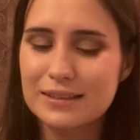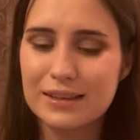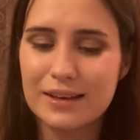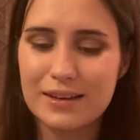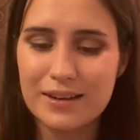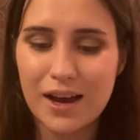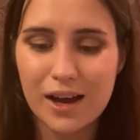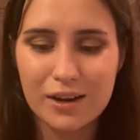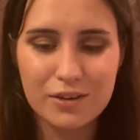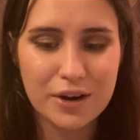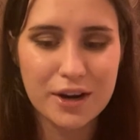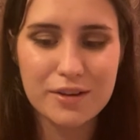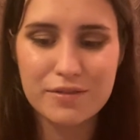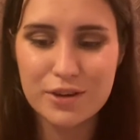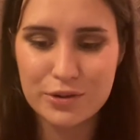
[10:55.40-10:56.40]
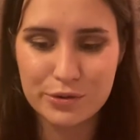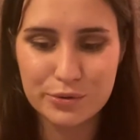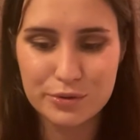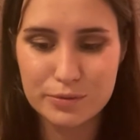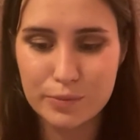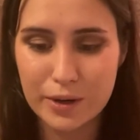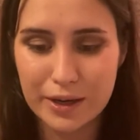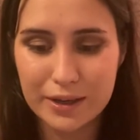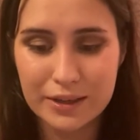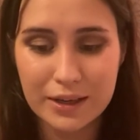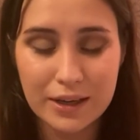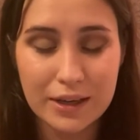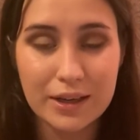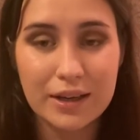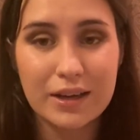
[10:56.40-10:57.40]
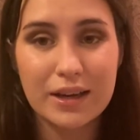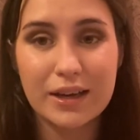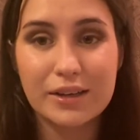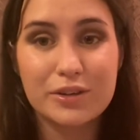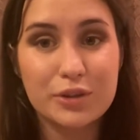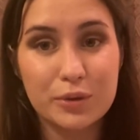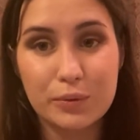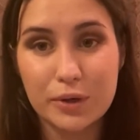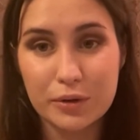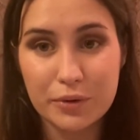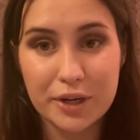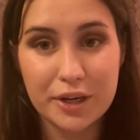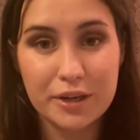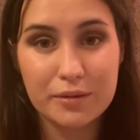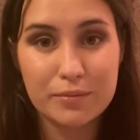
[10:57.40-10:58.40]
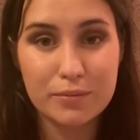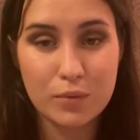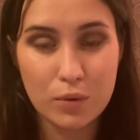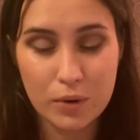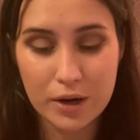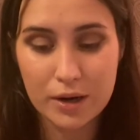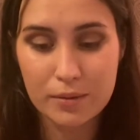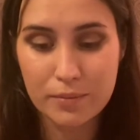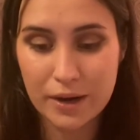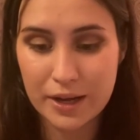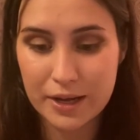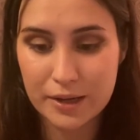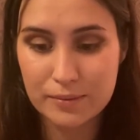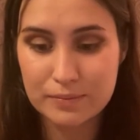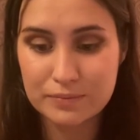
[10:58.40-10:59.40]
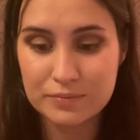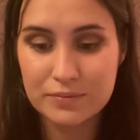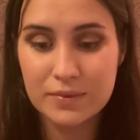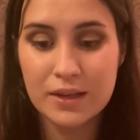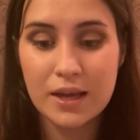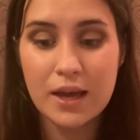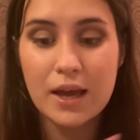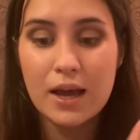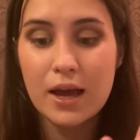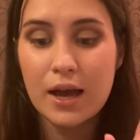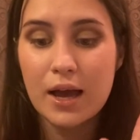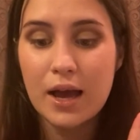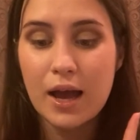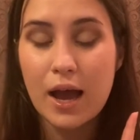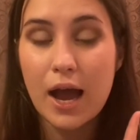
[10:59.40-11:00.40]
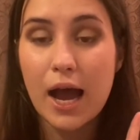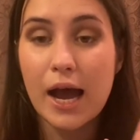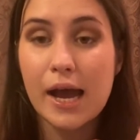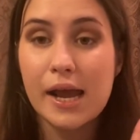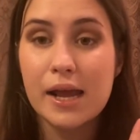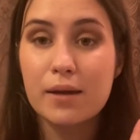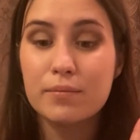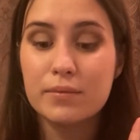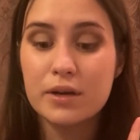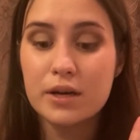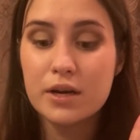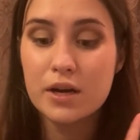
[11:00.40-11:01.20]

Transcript: not great views, but I do want to read more by him. I am